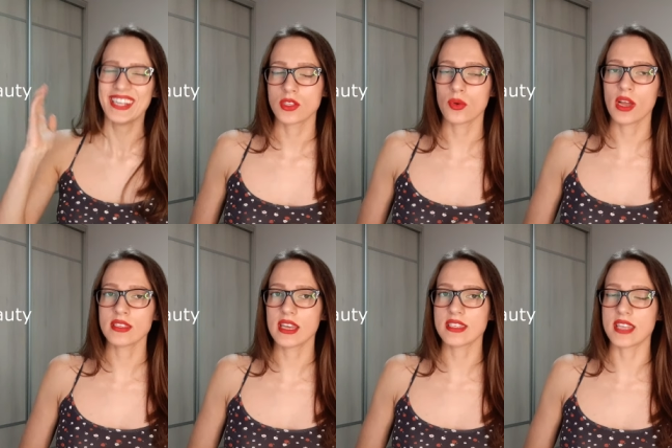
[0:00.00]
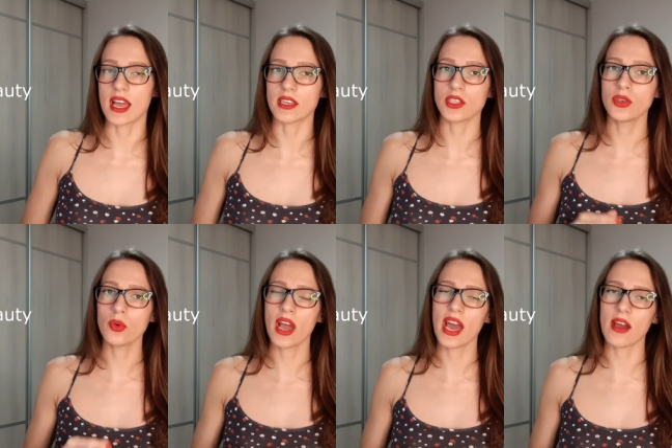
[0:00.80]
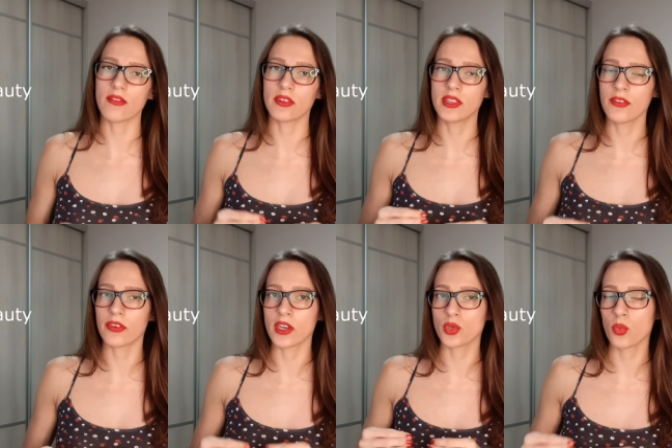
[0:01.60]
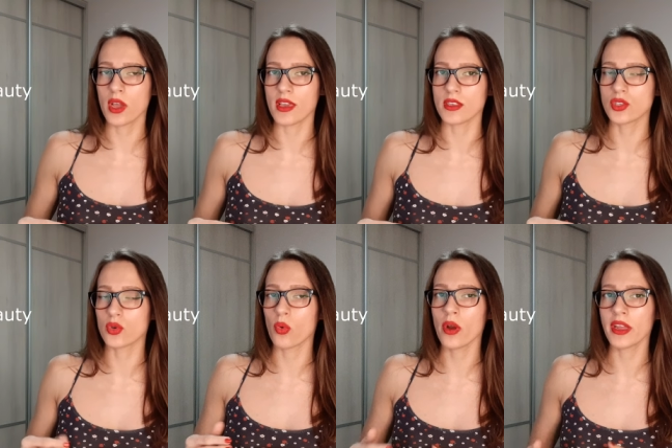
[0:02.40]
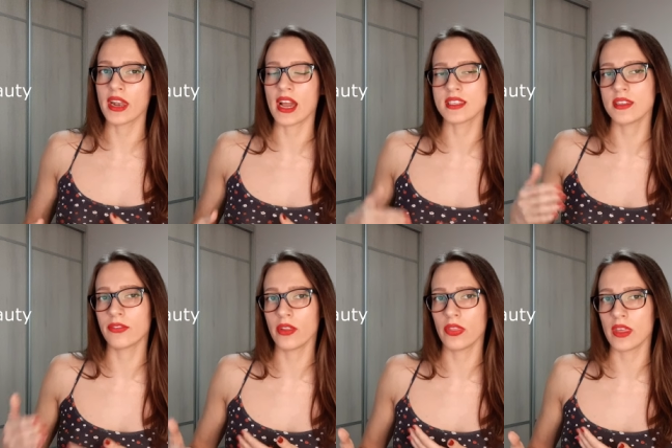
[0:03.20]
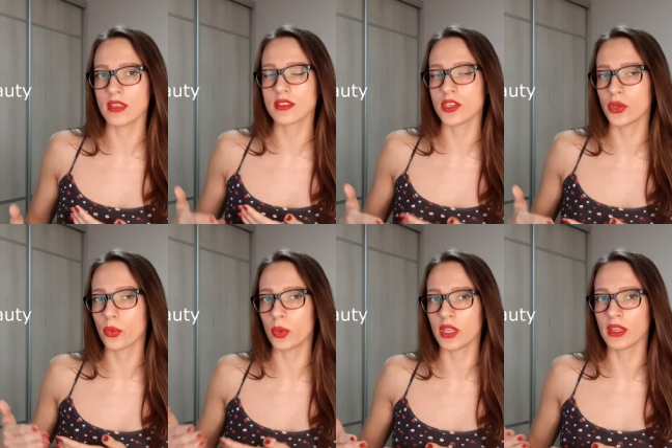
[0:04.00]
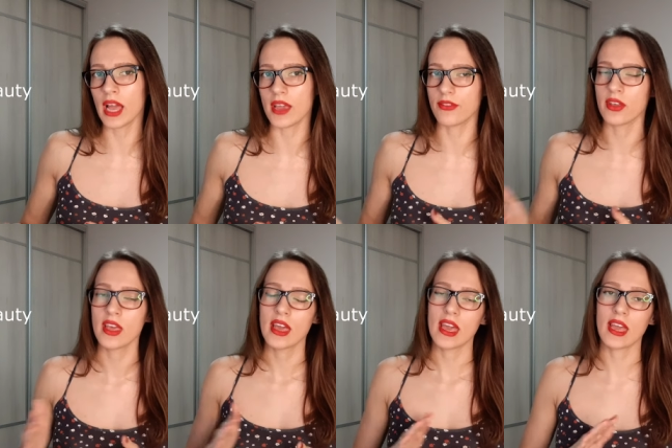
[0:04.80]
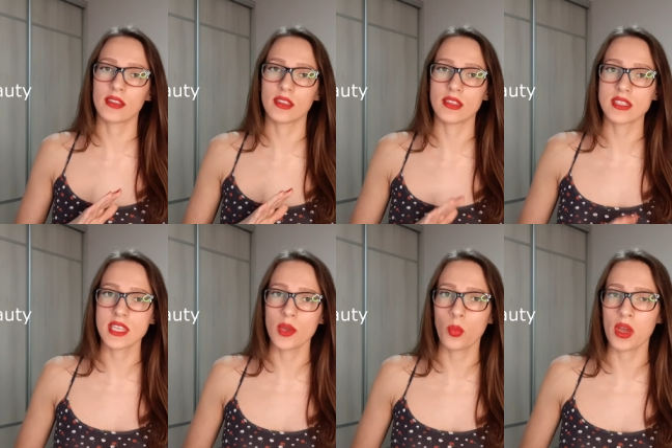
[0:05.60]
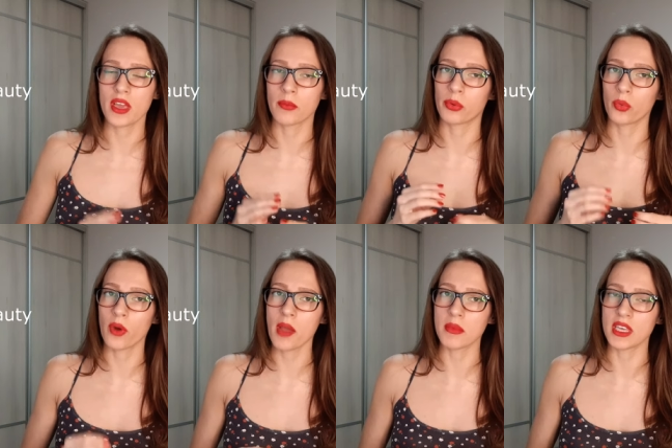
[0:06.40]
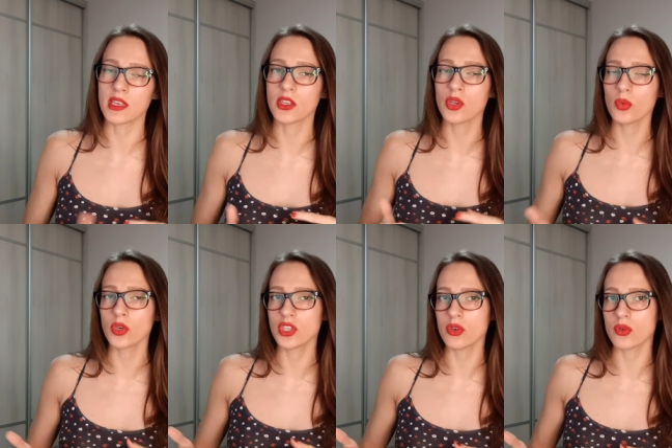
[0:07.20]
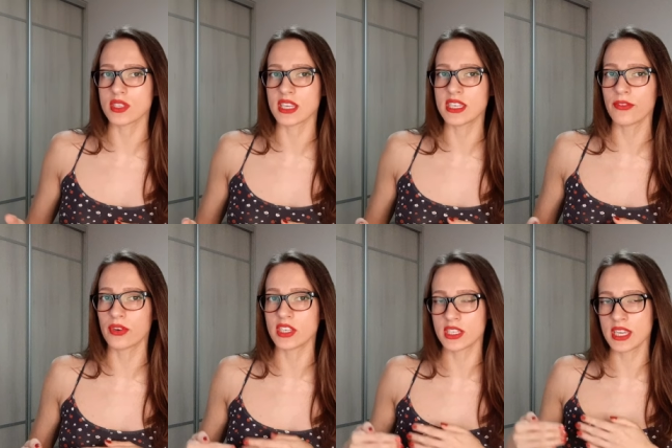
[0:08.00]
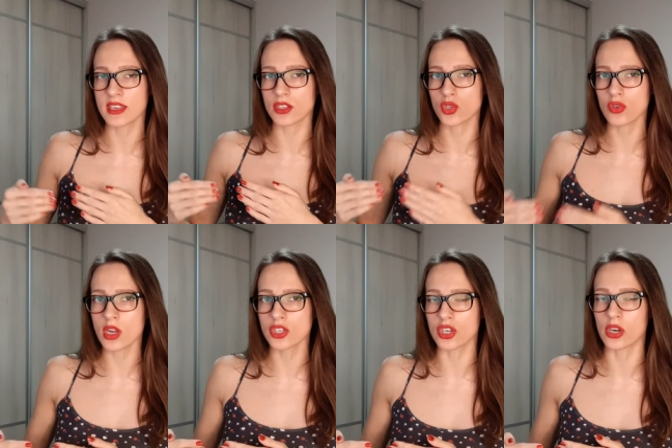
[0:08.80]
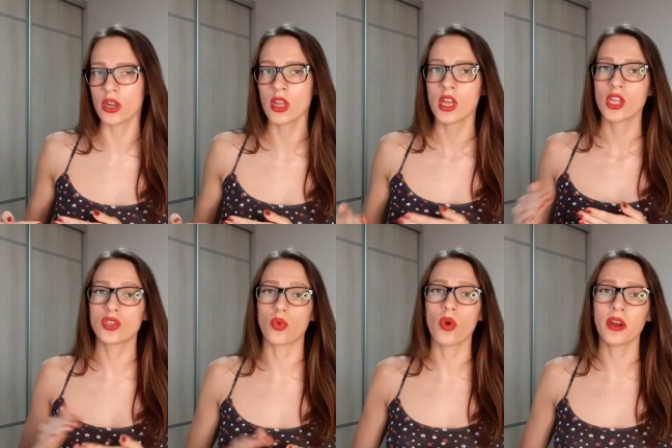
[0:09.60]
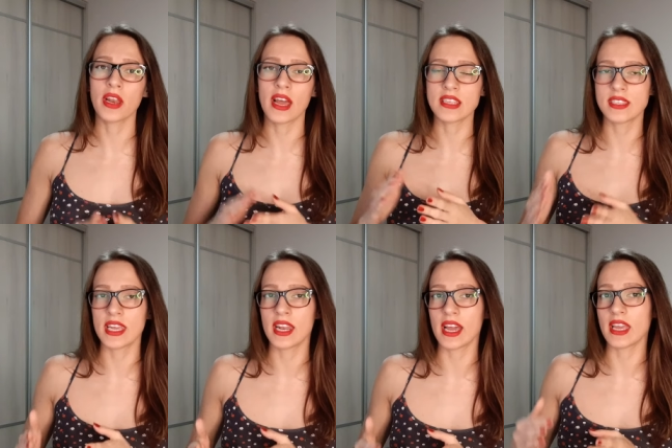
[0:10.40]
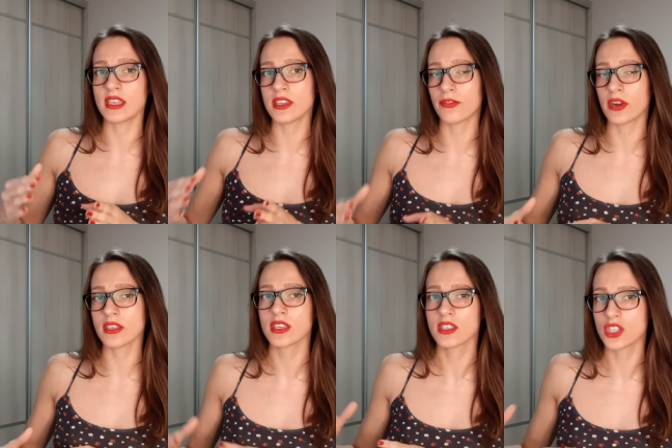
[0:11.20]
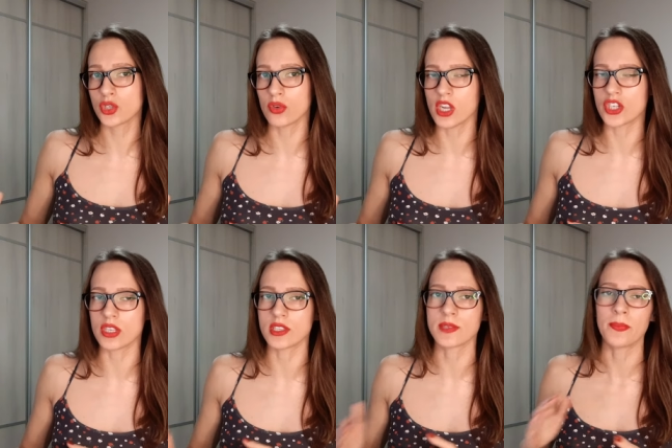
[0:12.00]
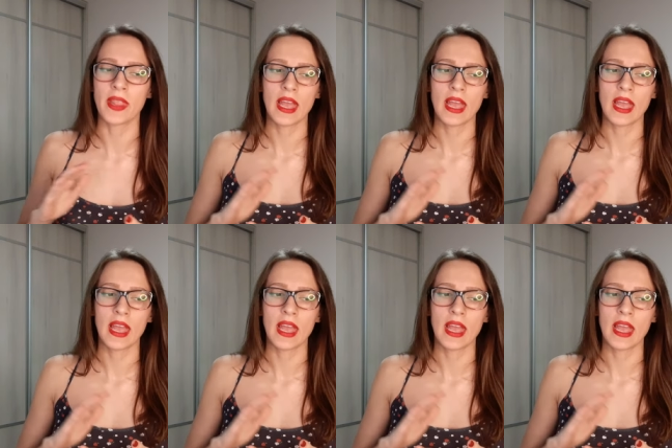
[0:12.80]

so as I said, you have different ways to organize different things in your real life. And the same way in programming, you would use a different data structure to organize data in different situations.